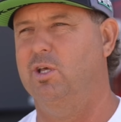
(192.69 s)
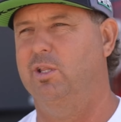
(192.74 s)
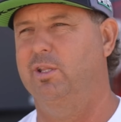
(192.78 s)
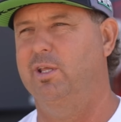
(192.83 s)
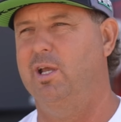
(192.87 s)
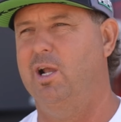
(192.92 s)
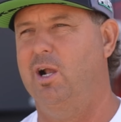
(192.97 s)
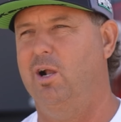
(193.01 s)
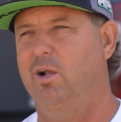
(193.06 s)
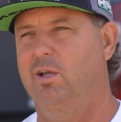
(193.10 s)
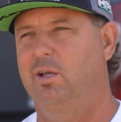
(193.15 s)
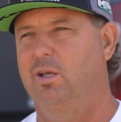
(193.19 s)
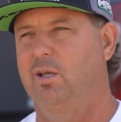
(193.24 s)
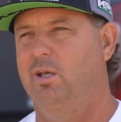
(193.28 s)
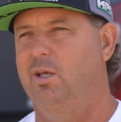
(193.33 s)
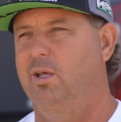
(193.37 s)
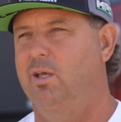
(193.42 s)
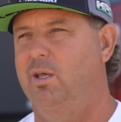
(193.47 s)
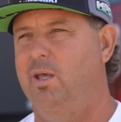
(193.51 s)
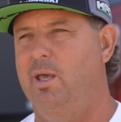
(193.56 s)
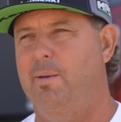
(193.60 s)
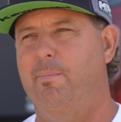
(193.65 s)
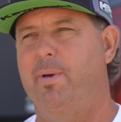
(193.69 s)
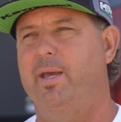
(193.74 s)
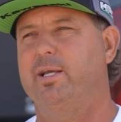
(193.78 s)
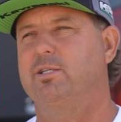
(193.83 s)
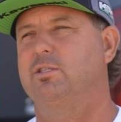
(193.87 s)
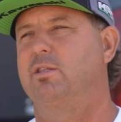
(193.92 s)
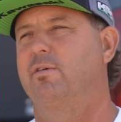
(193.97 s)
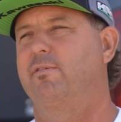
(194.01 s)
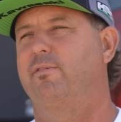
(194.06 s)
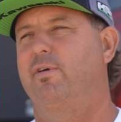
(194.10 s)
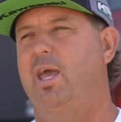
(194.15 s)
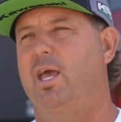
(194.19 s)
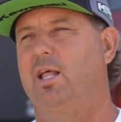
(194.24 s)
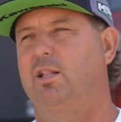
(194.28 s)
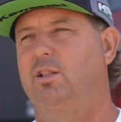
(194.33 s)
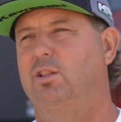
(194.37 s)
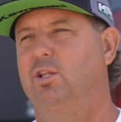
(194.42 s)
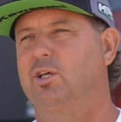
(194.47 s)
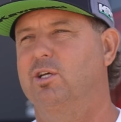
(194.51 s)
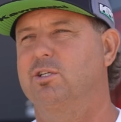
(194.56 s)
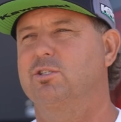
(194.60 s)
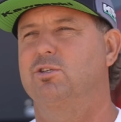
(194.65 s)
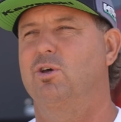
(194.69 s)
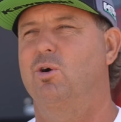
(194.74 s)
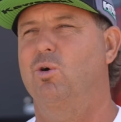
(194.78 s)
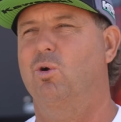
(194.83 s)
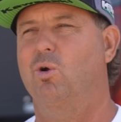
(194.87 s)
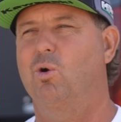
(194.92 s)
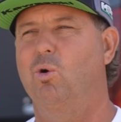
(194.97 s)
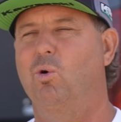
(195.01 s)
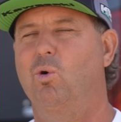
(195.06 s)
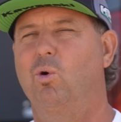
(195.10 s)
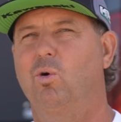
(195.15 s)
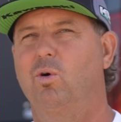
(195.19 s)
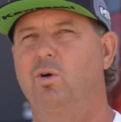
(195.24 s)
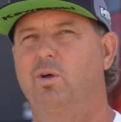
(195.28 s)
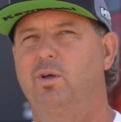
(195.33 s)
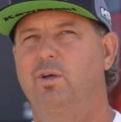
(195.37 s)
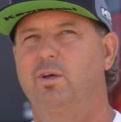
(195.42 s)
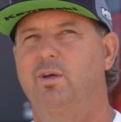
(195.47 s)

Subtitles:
on there. It makes the van look so cool.